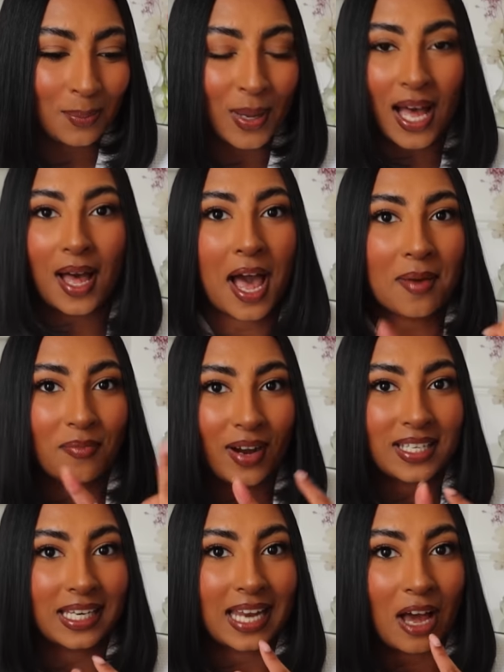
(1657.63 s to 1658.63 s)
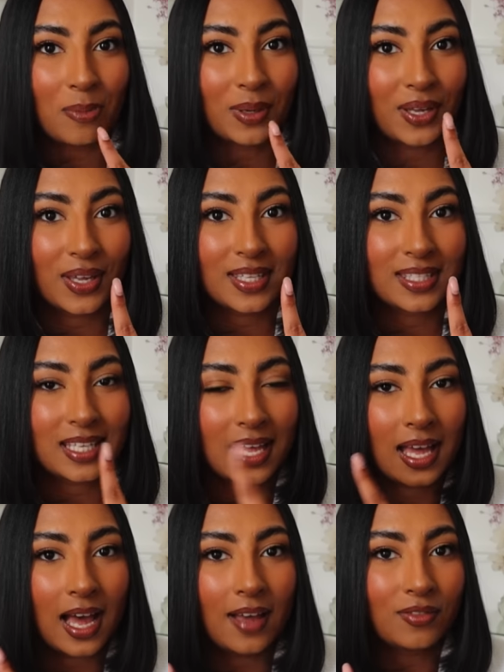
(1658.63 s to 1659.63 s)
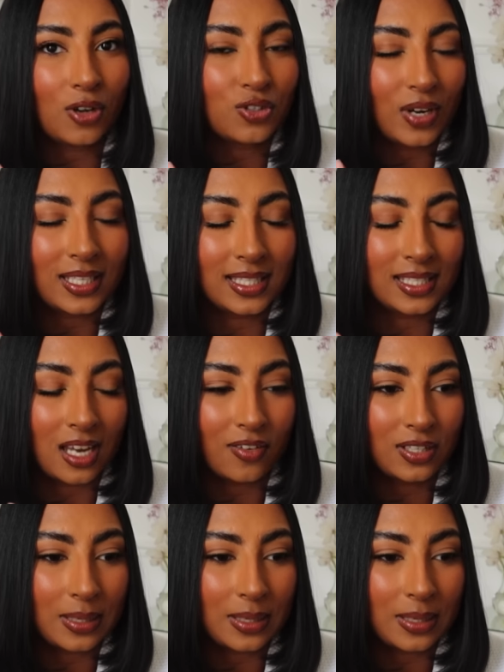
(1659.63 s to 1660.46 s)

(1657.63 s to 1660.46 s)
I'm ready now because I've got dressed and stuff,